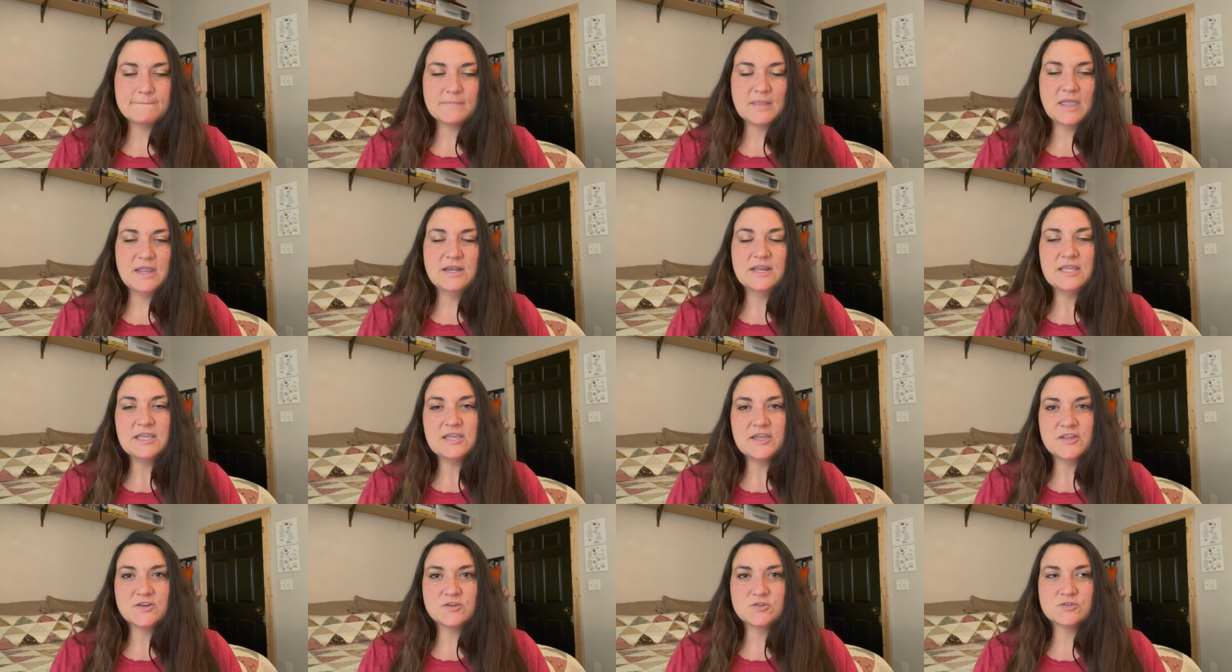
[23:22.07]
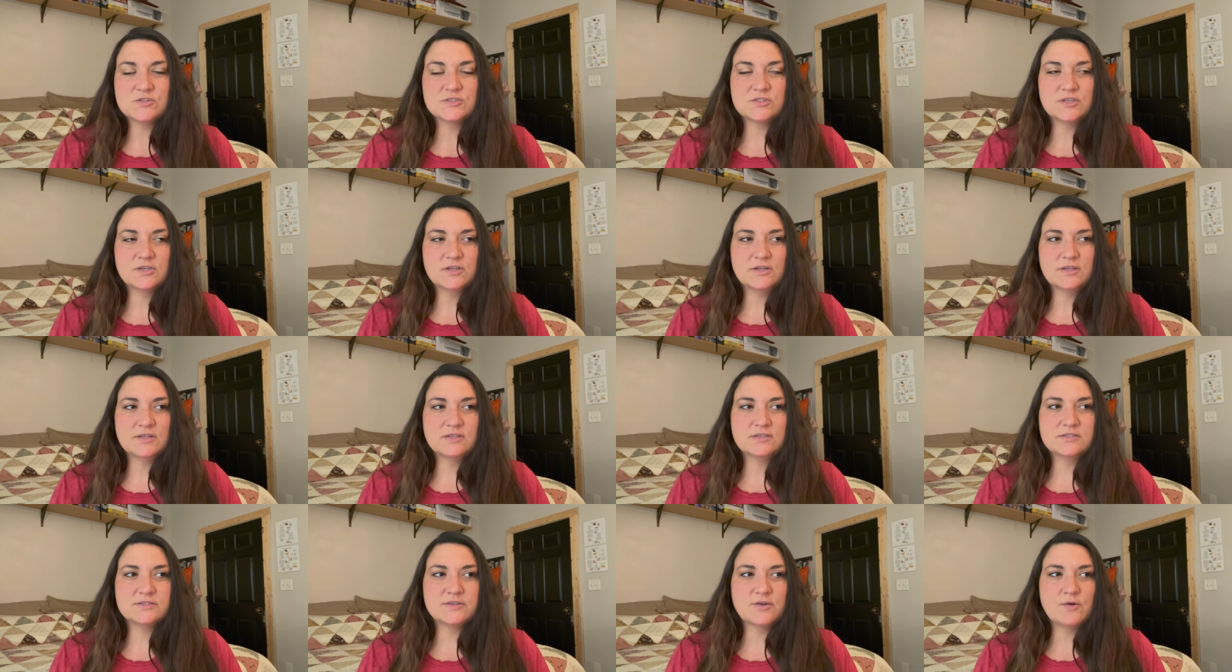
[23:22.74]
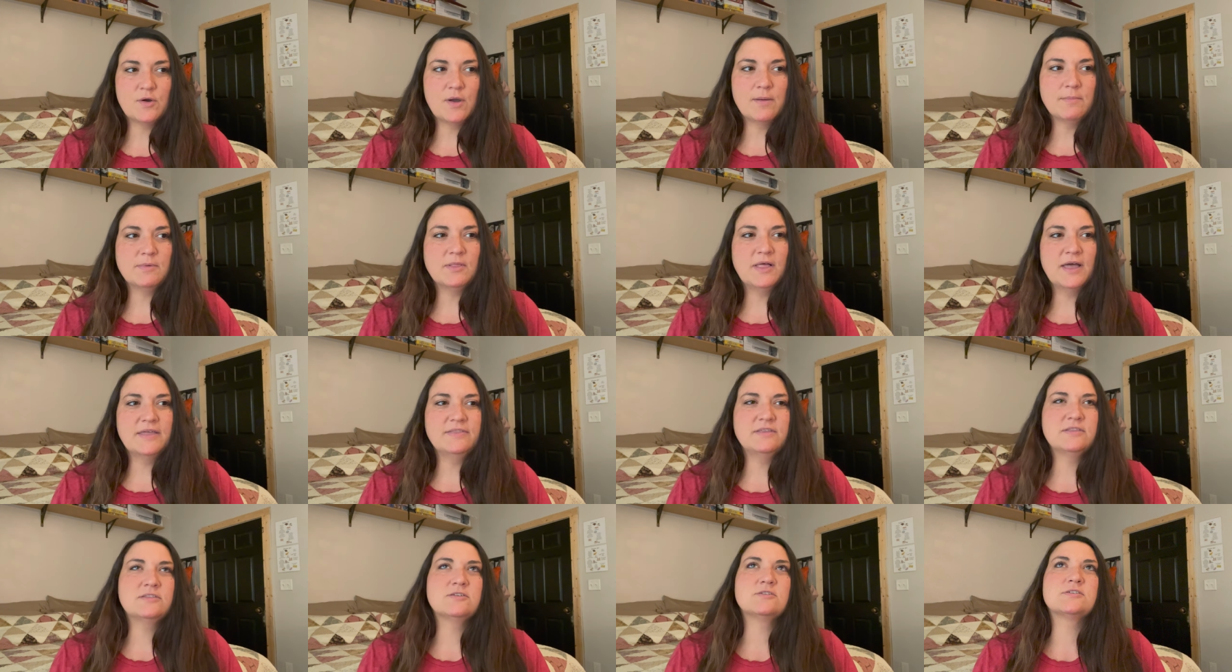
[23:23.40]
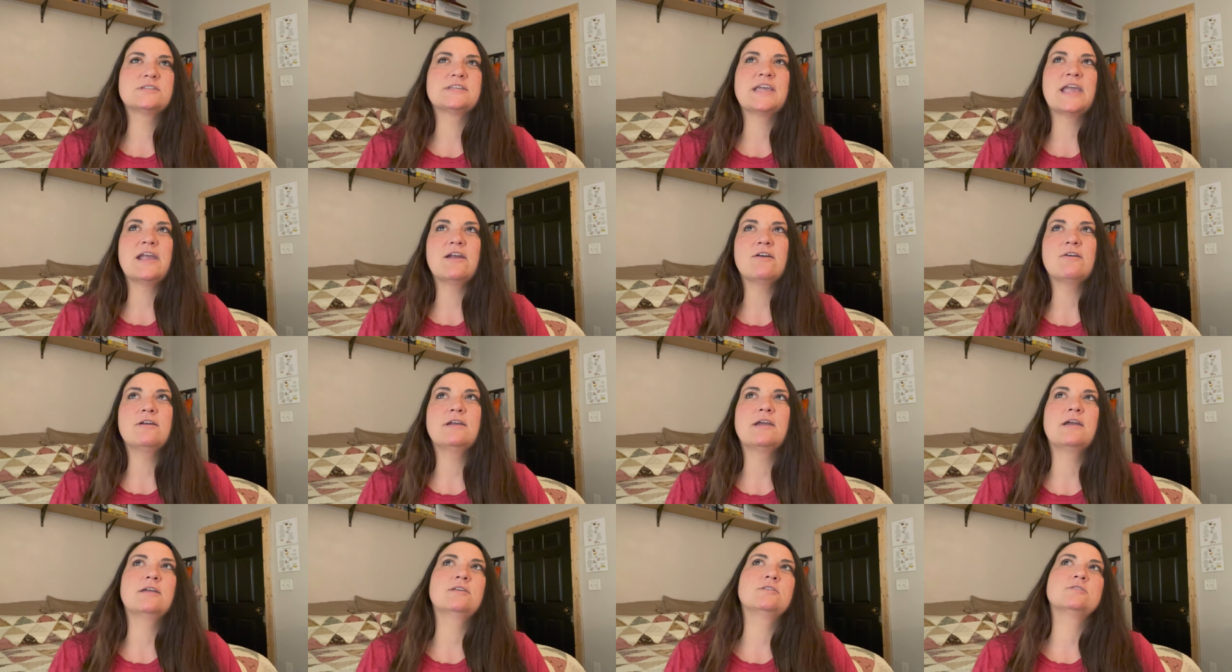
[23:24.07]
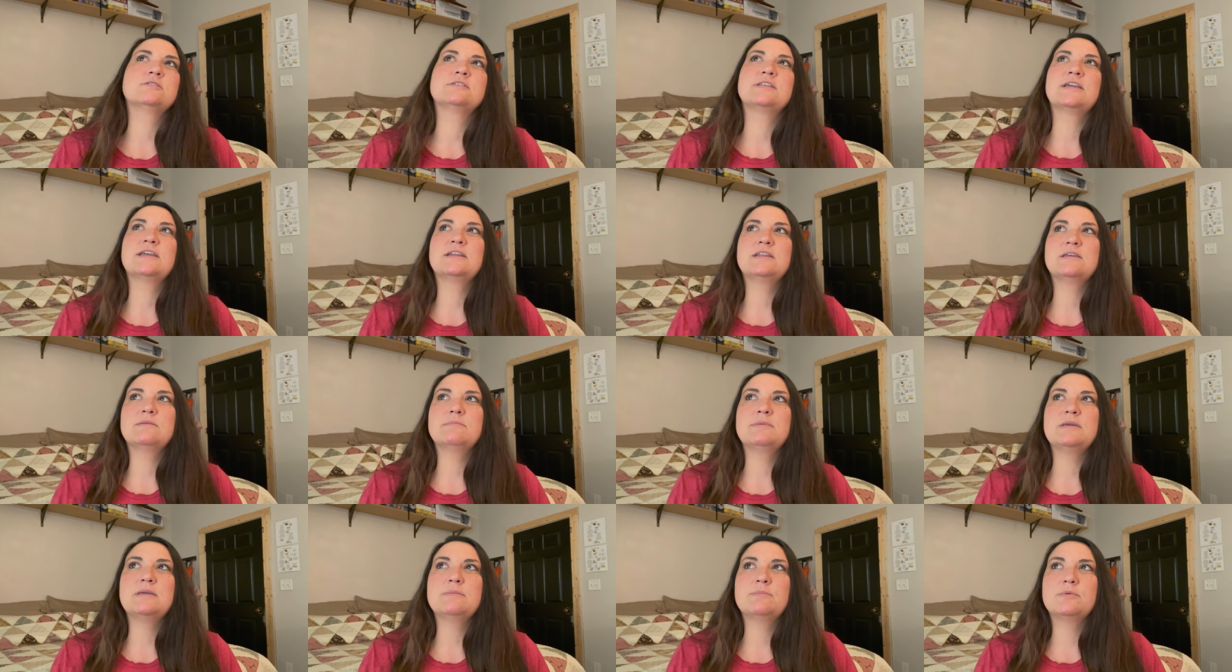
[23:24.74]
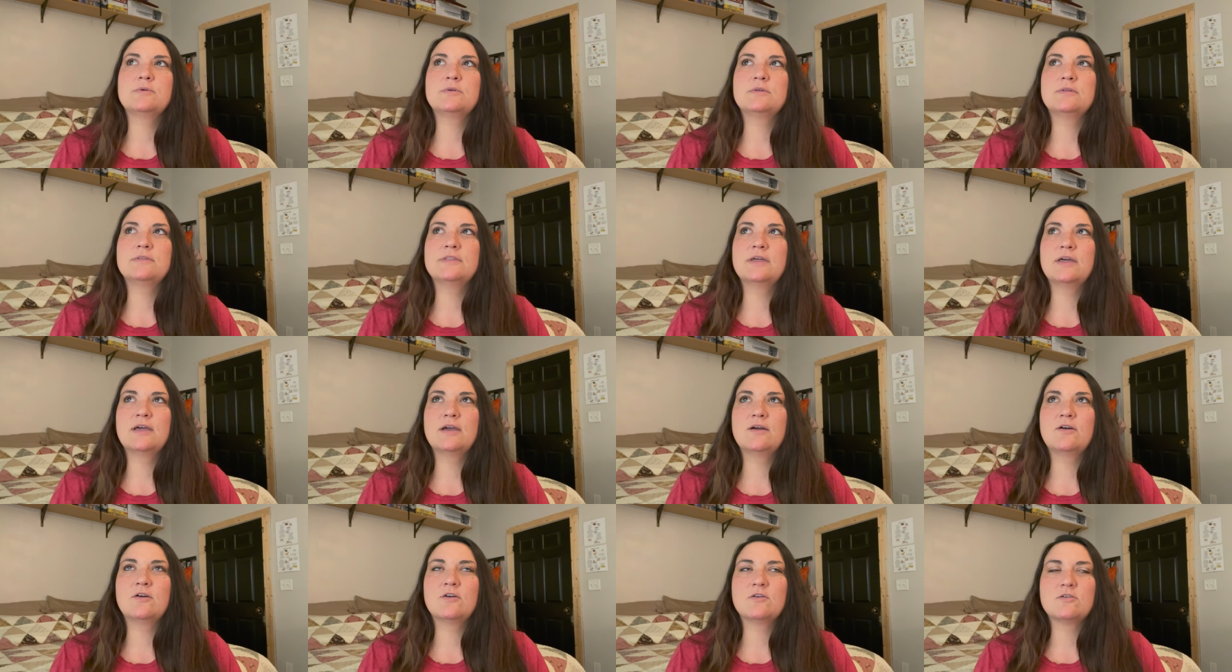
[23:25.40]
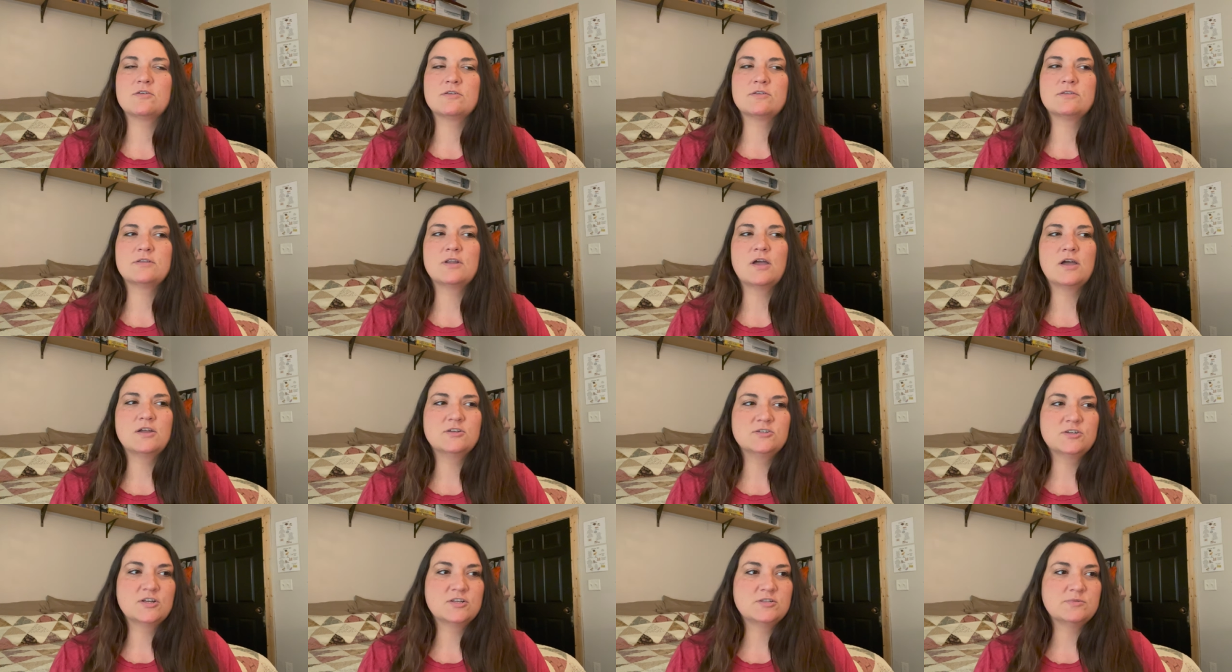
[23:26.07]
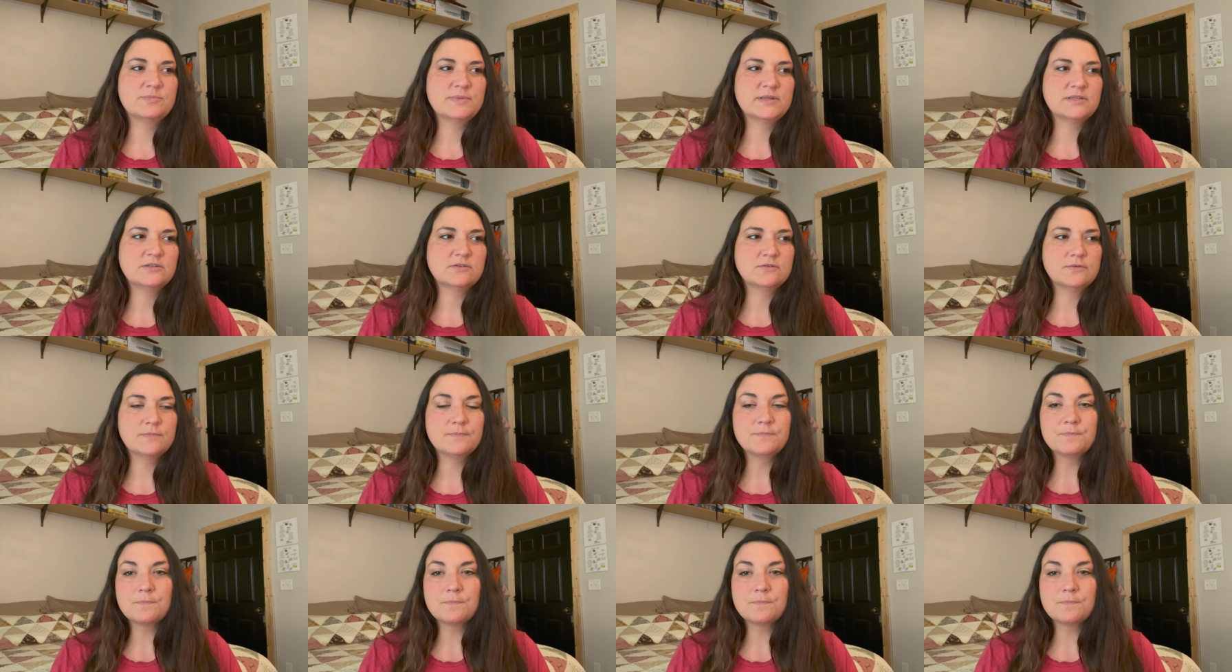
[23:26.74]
And he understood. And so I'm glad that there's caring, understanding people that are not judgmental.